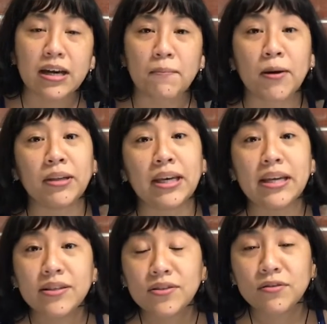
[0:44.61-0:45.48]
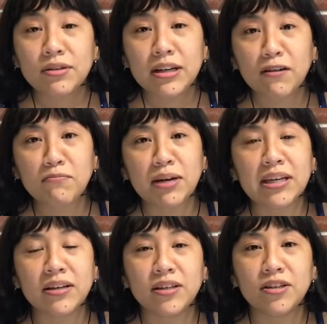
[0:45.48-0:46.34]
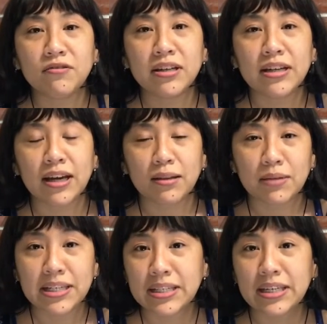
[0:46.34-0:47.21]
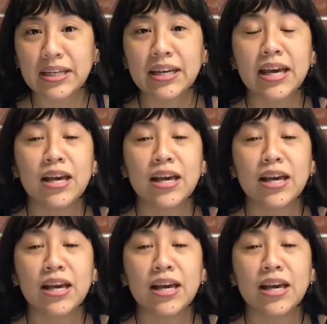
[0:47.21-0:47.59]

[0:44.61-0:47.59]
about the history of my country and my city.